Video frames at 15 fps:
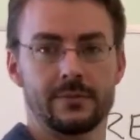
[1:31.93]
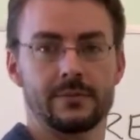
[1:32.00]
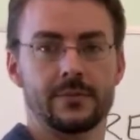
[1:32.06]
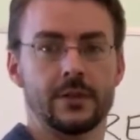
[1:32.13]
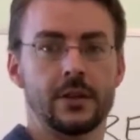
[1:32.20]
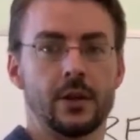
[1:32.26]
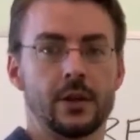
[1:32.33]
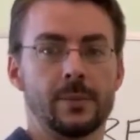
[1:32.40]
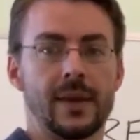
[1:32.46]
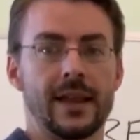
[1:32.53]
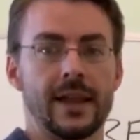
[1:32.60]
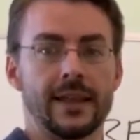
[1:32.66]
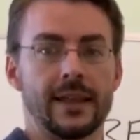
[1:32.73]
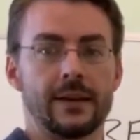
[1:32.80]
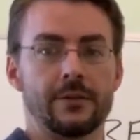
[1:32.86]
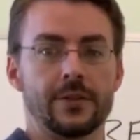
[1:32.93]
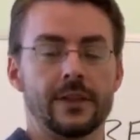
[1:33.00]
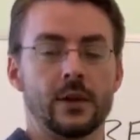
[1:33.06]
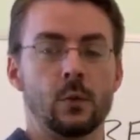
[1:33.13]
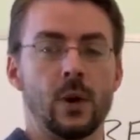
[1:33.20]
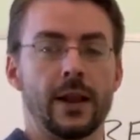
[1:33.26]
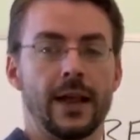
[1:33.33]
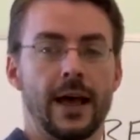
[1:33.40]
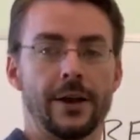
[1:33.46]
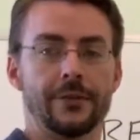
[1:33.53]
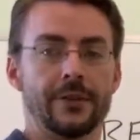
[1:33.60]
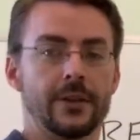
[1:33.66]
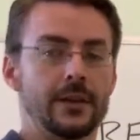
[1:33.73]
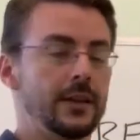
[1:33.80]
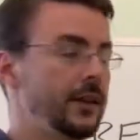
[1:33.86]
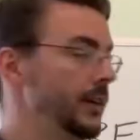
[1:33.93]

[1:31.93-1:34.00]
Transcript: you may not get everything you want out of it.